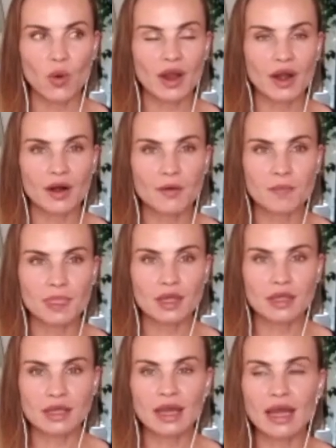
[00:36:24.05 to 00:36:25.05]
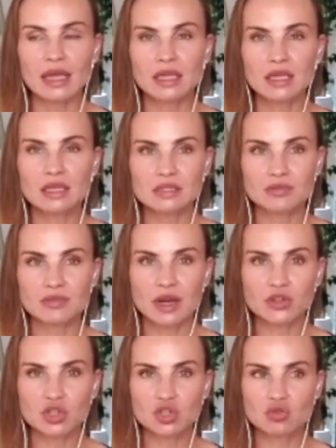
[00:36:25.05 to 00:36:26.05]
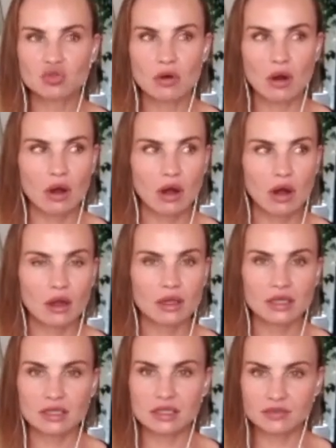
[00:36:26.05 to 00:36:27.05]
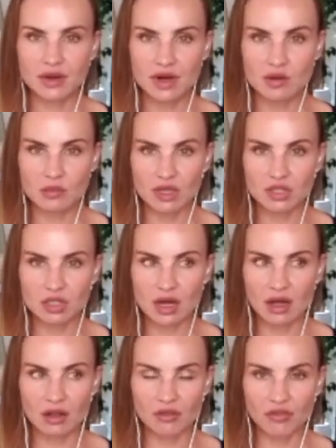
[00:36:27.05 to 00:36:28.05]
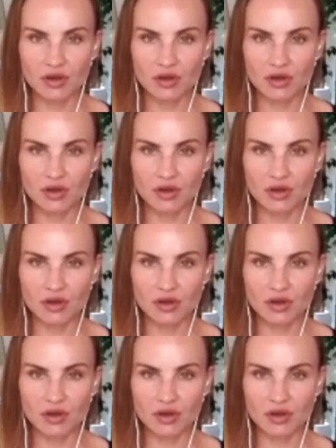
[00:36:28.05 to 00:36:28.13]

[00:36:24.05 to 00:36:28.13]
Where, yeah, he is very strong. He is very much alpha.